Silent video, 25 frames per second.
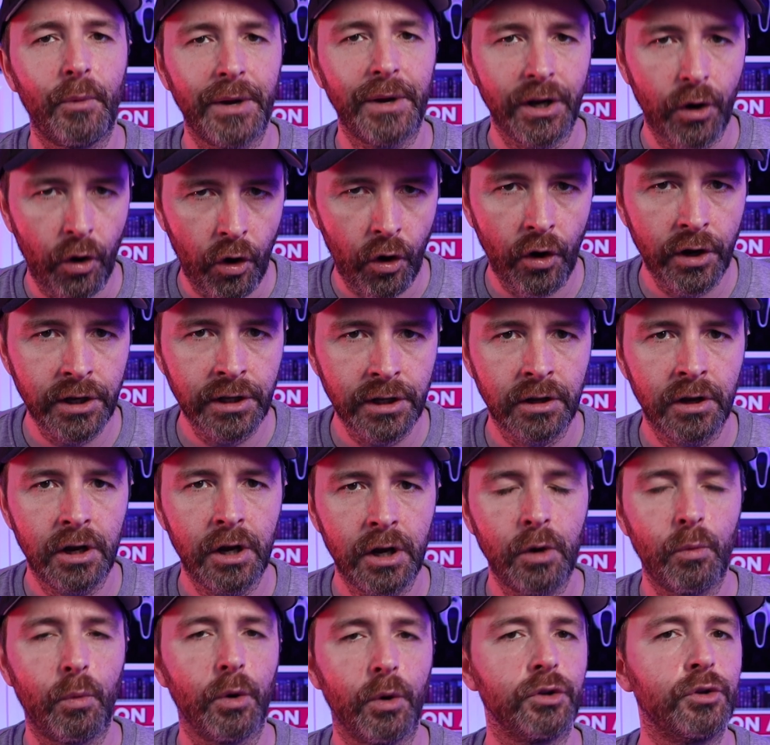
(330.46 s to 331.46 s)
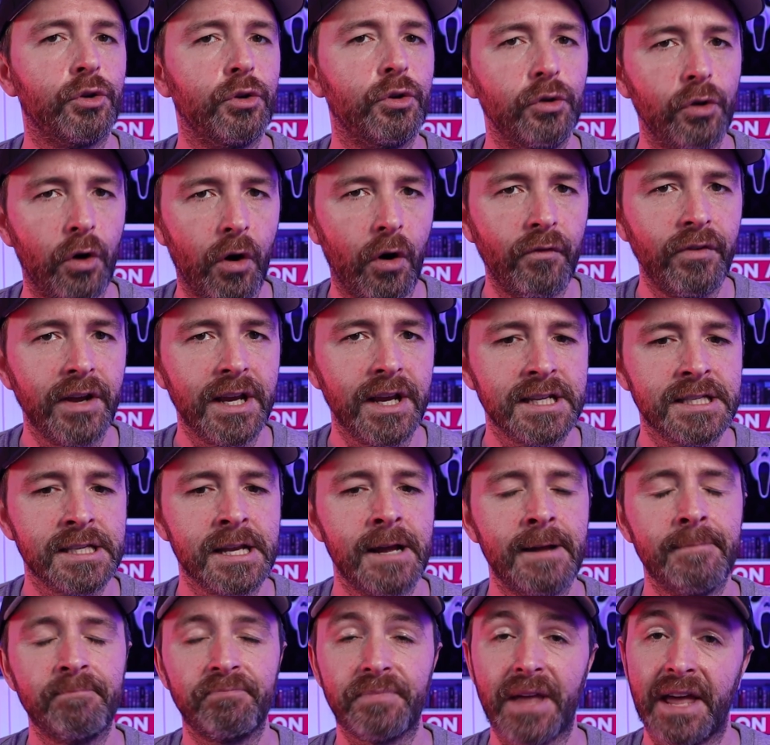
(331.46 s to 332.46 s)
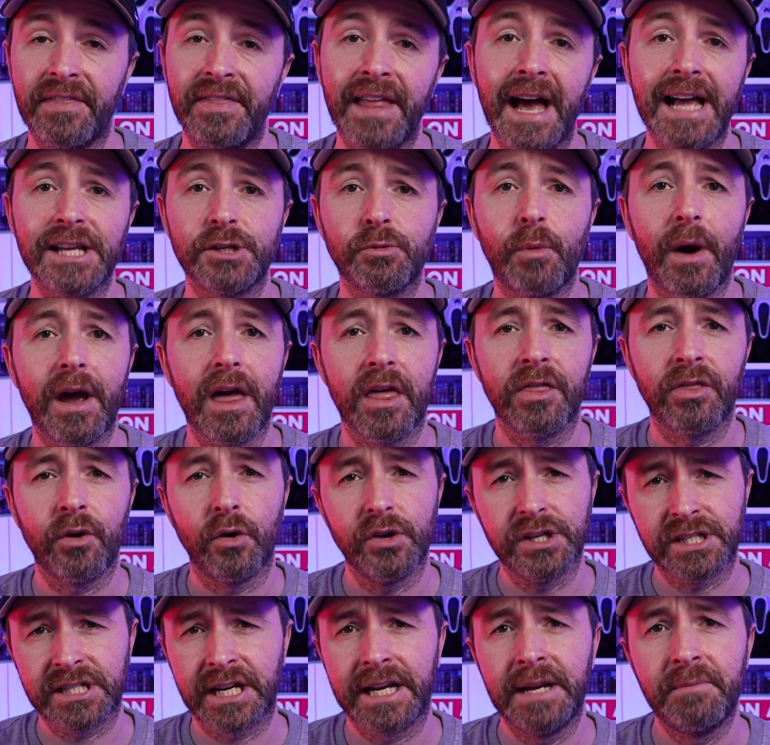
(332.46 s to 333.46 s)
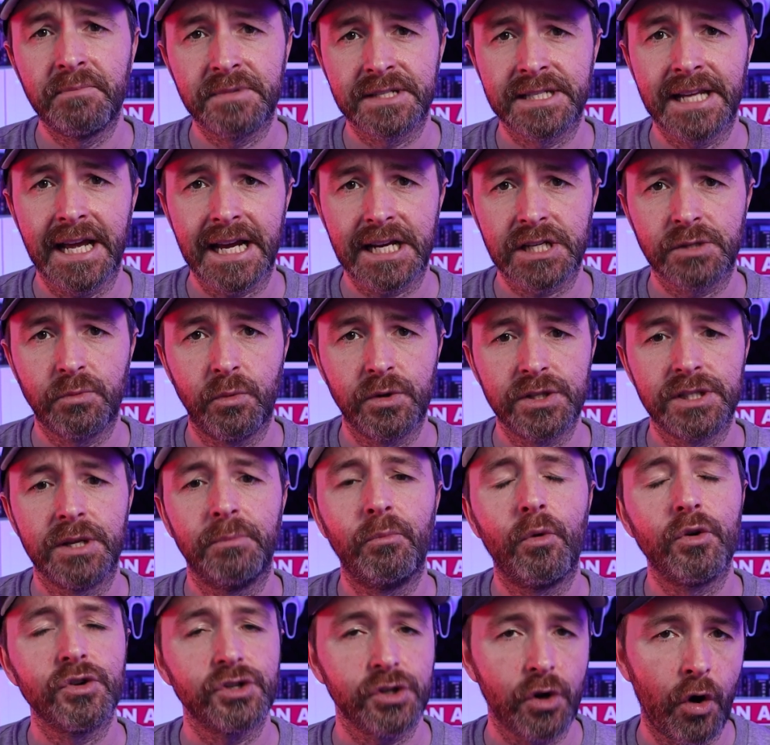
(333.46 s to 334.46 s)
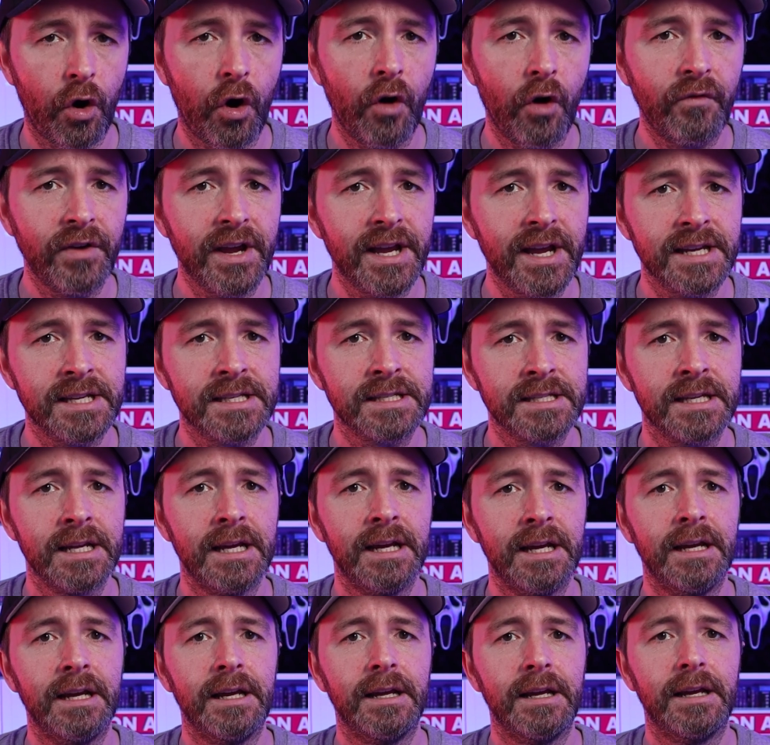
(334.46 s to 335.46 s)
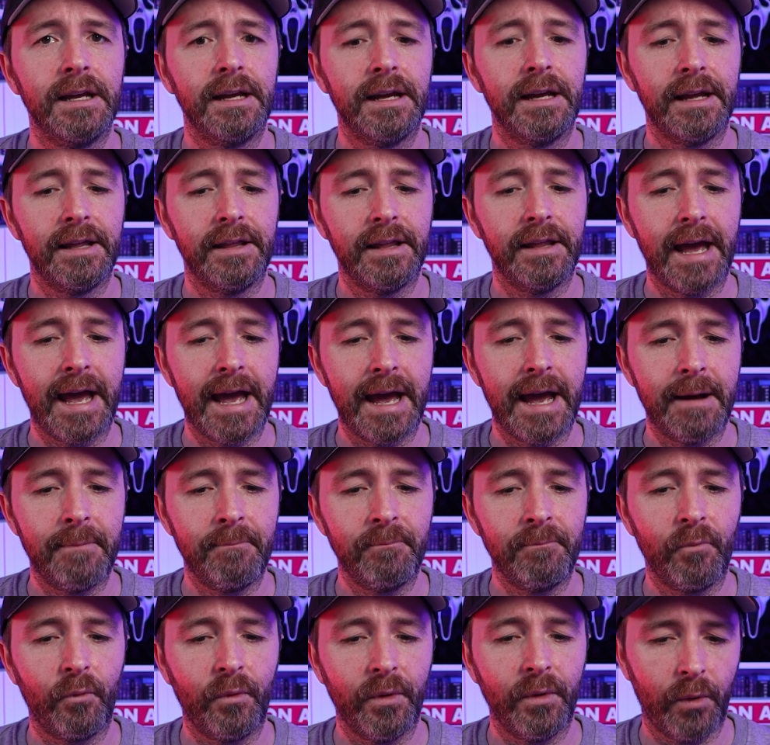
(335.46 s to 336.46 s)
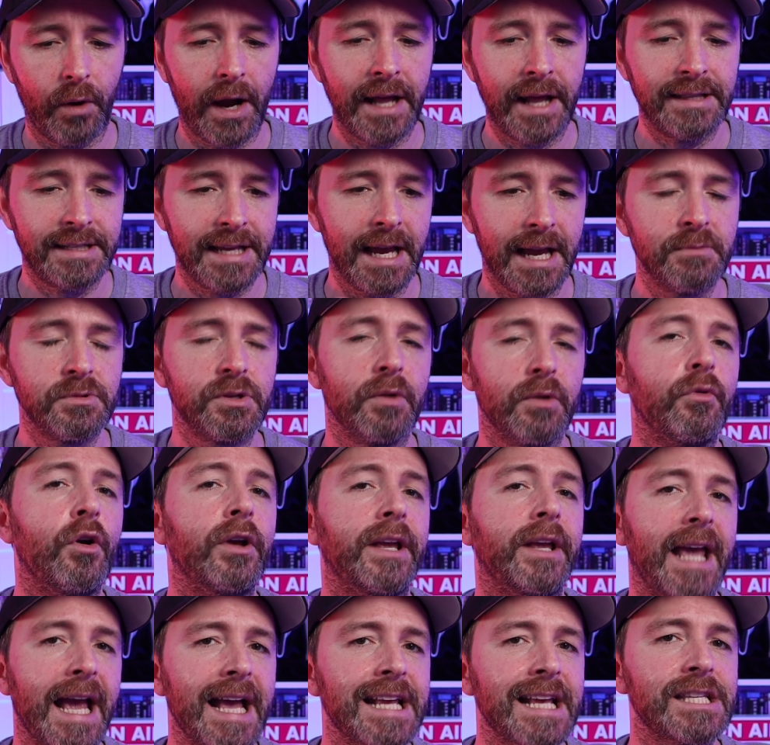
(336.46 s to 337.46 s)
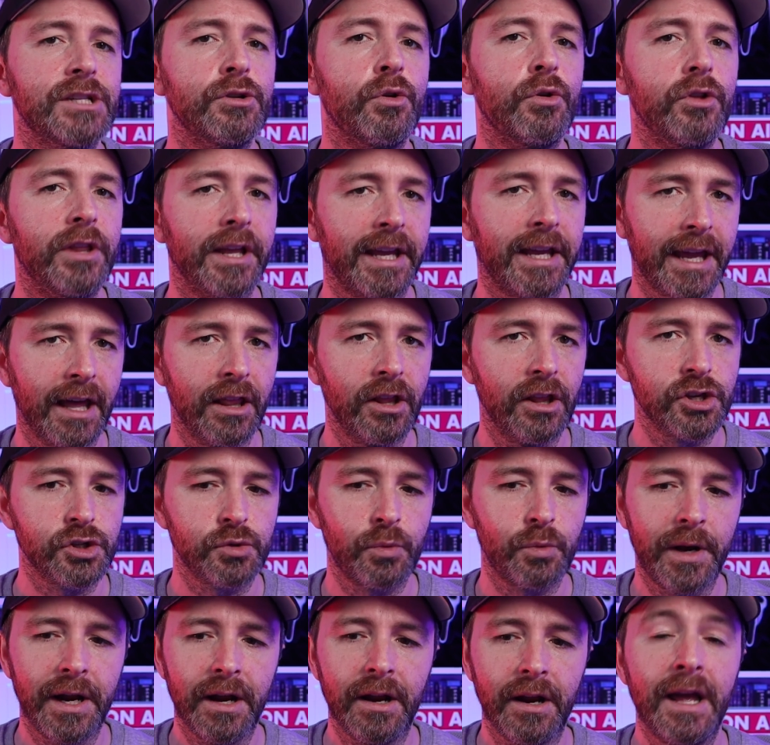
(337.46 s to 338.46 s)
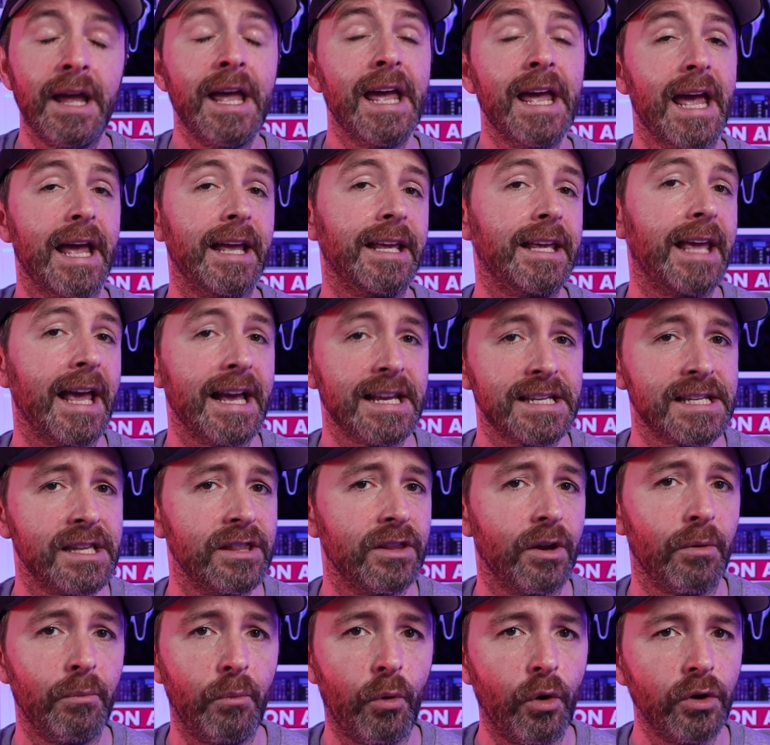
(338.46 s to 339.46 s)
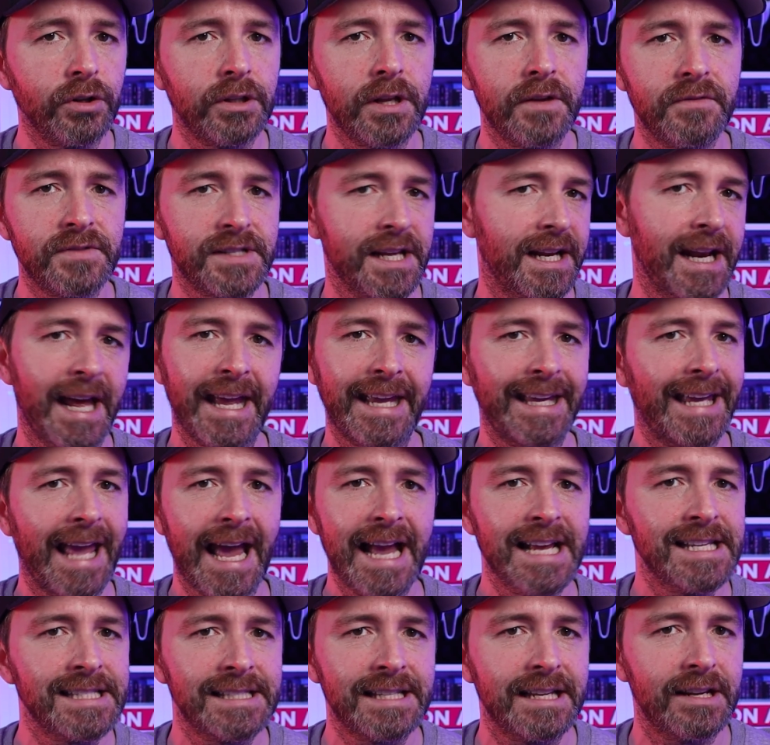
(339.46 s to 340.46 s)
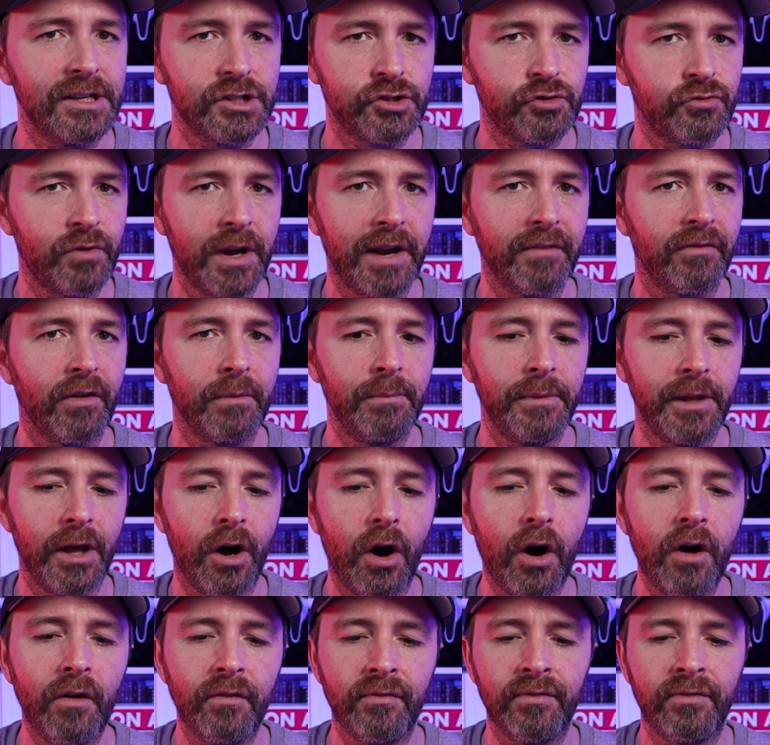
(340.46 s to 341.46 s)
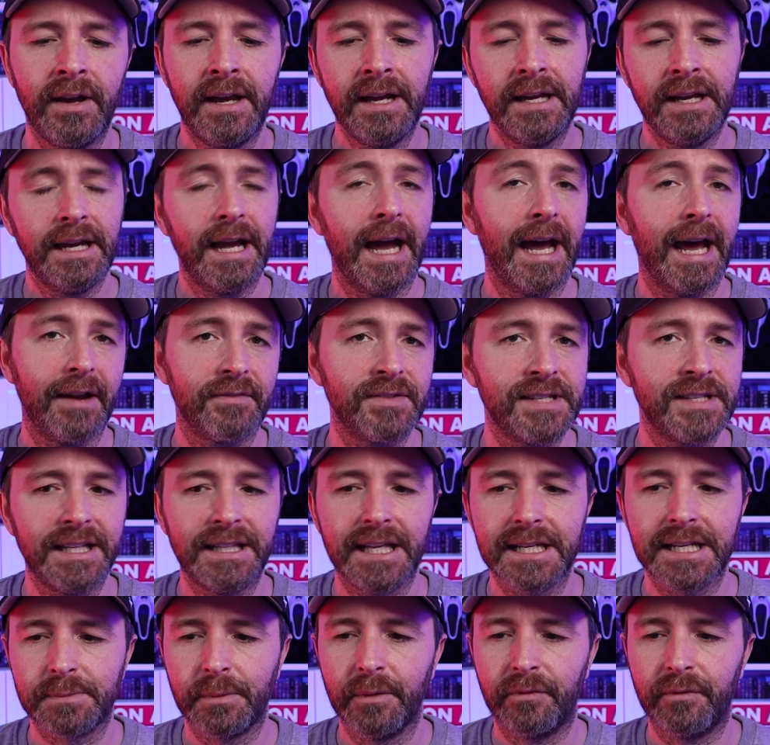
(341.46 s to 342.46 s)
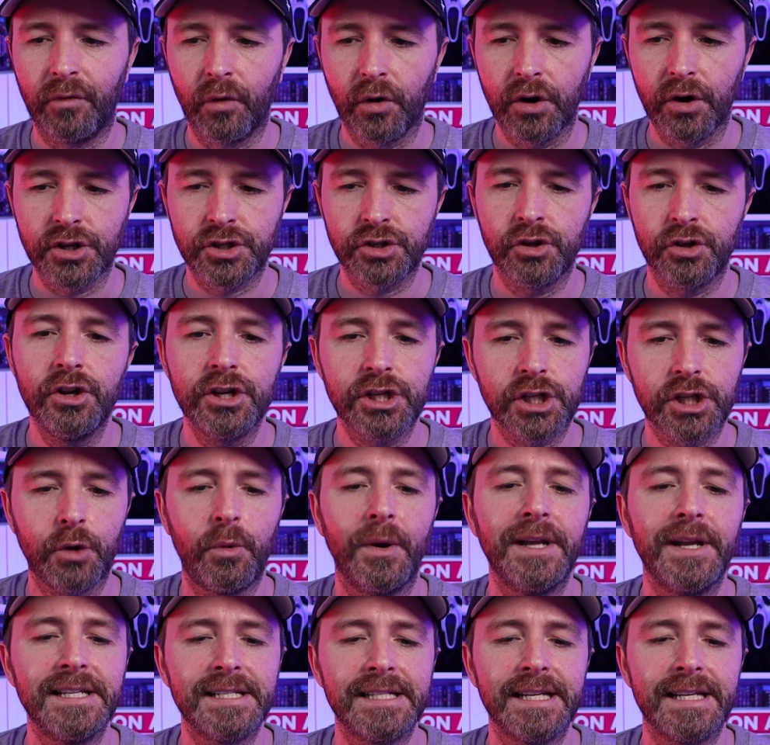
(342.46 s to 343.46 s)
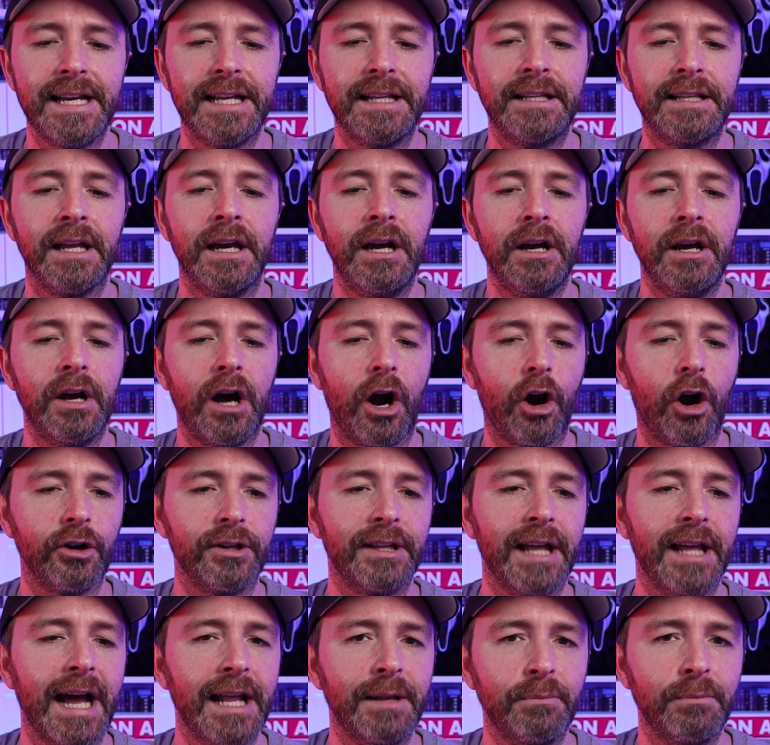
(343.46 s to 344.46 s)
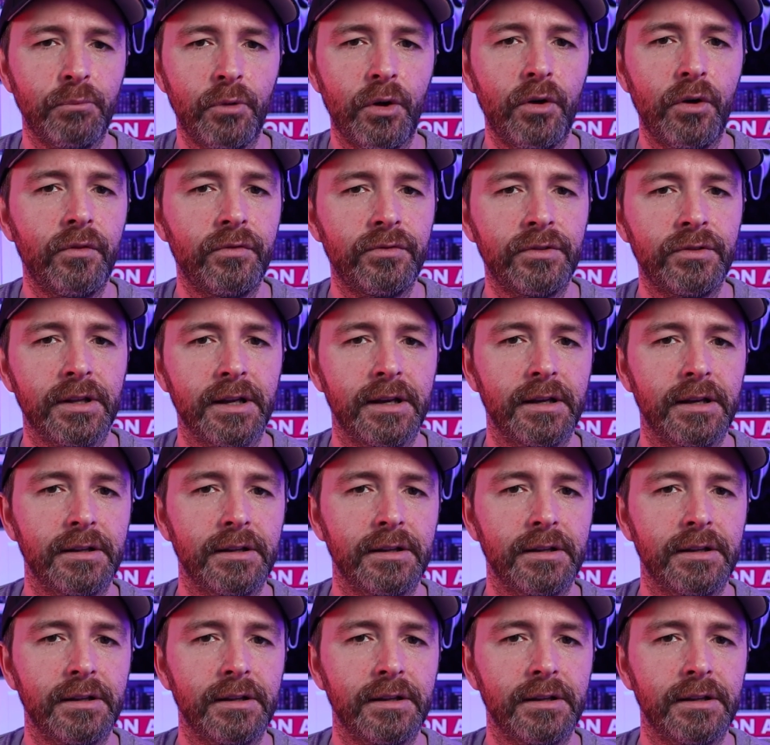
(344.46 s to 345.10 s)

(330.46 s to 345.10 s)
went on were too obvious. And that's why I thought Scream 6 was the most obvious in terms of guessing who the killers were and guessing their motives. And I guessed it straight from the off. And I've said this before, as soon as Quinn said her dad moved